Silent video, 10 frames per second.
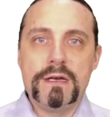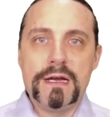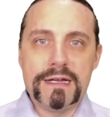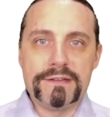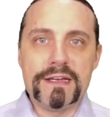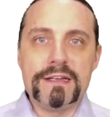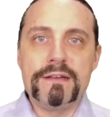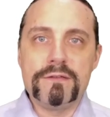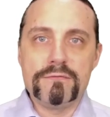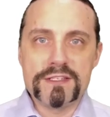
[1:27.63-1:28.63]
And
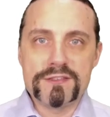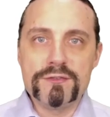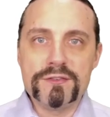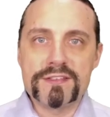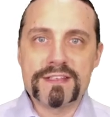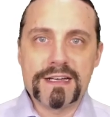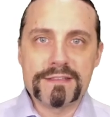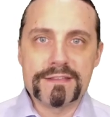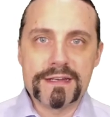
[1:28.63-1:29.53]
then we synthesized